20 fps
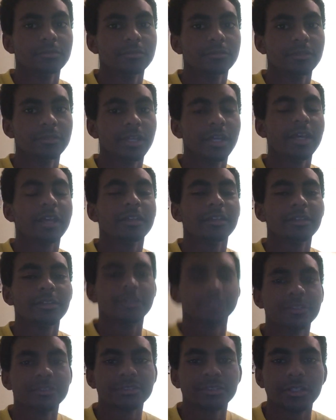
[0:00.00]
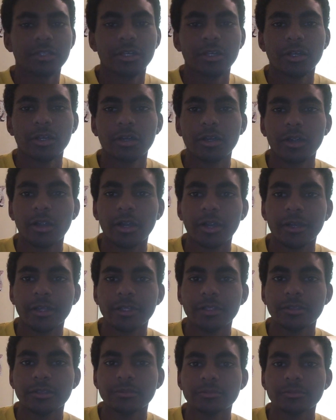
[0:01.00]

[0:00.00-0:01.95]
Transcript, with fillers: Yeah, here it is. Alright.